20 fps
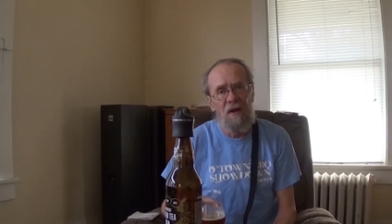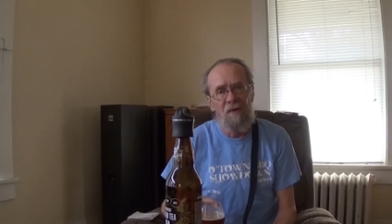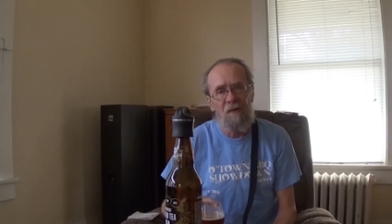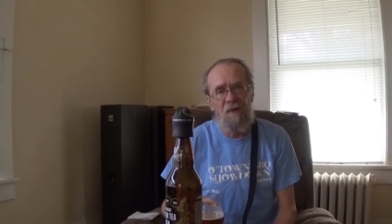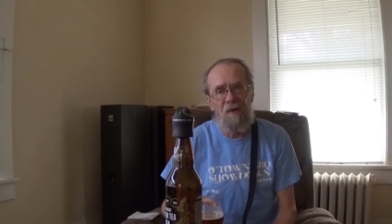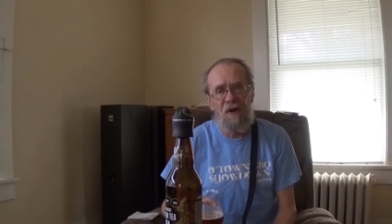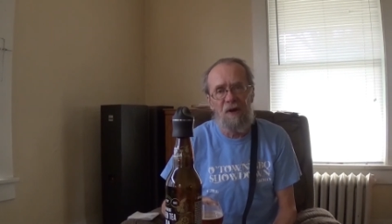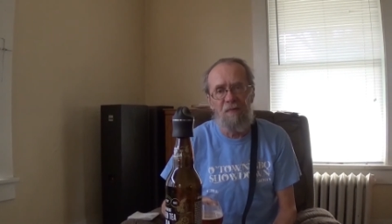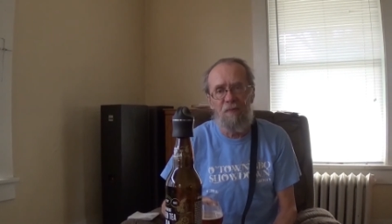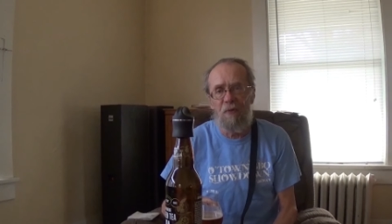
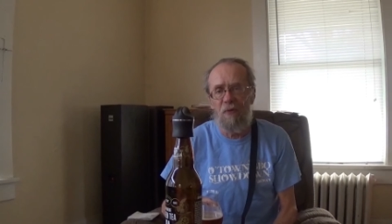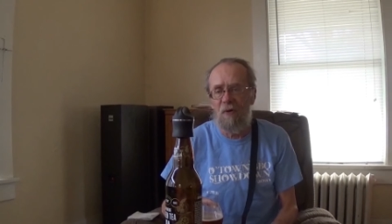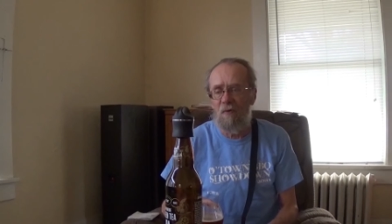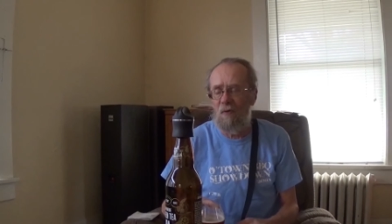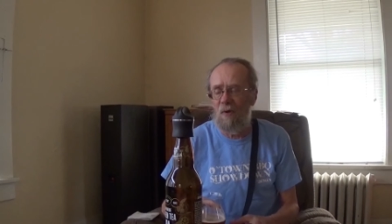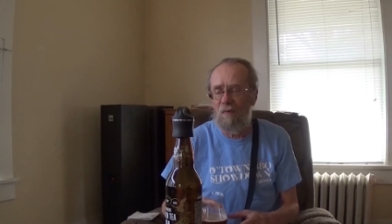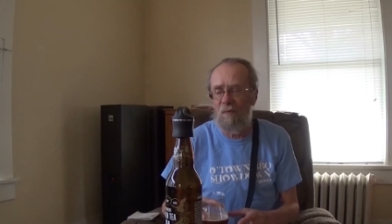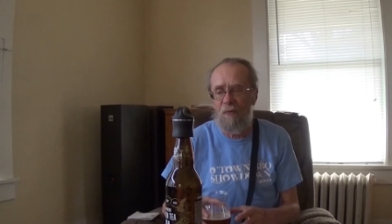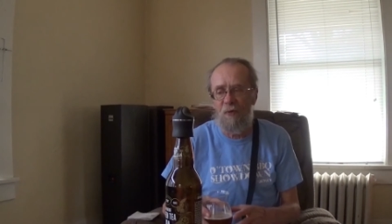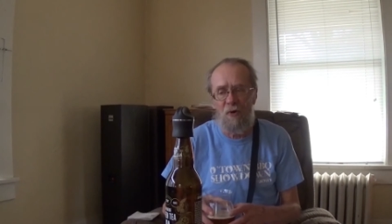
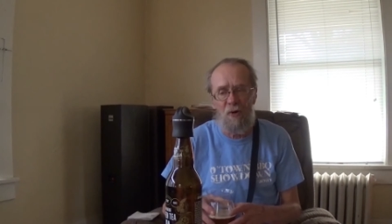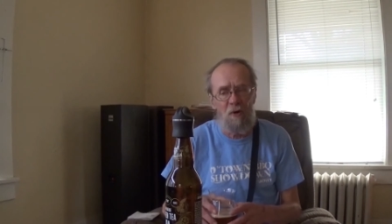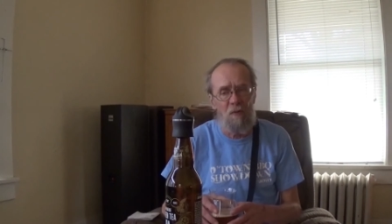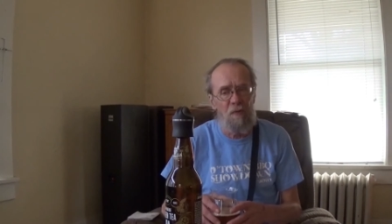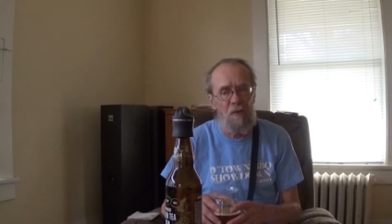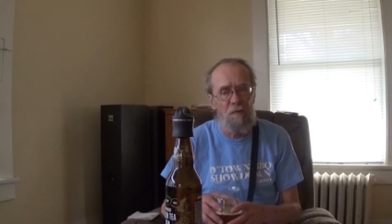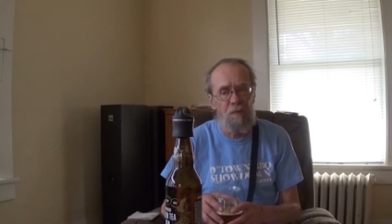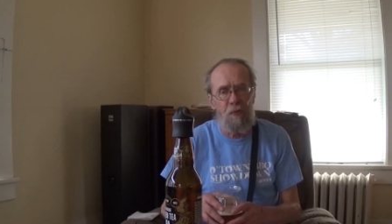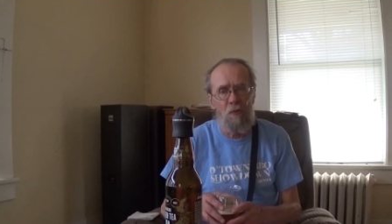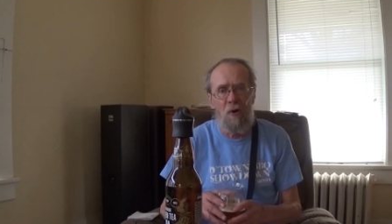
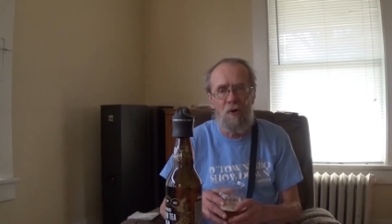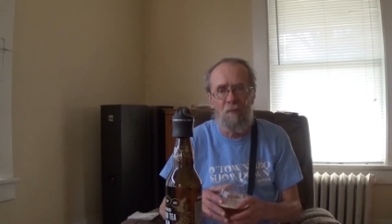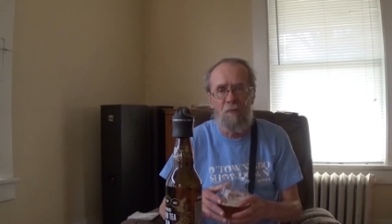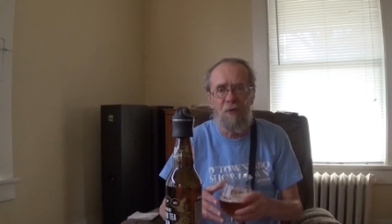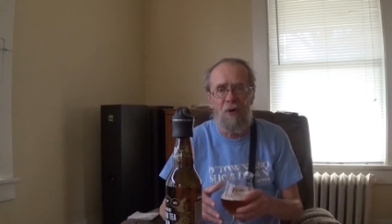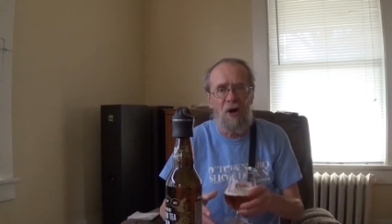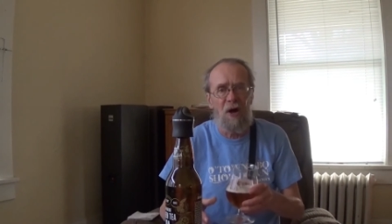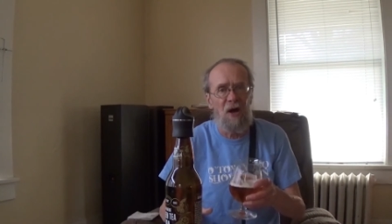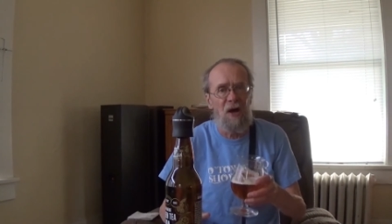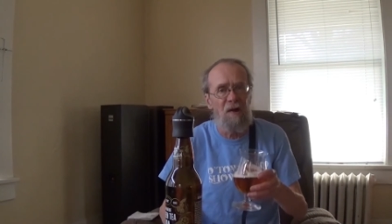
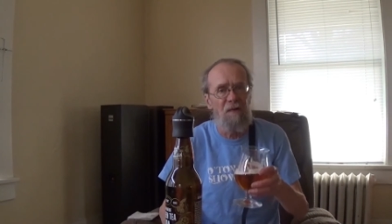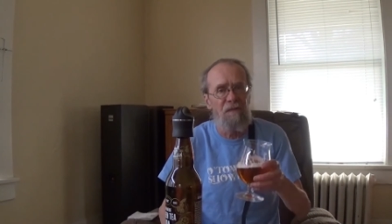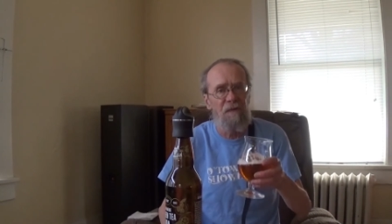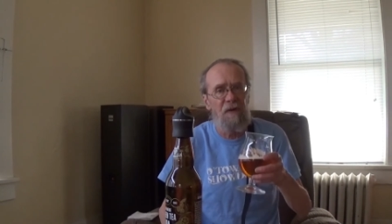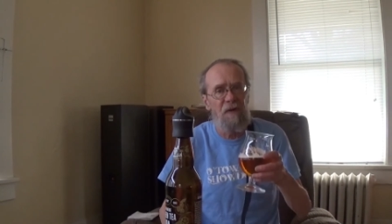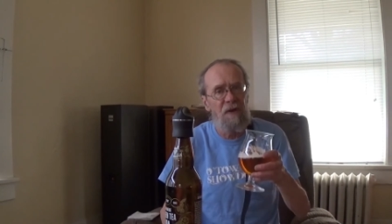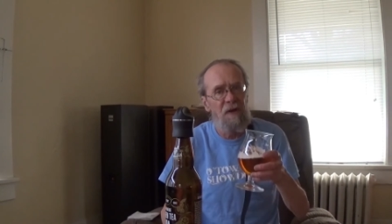3.1415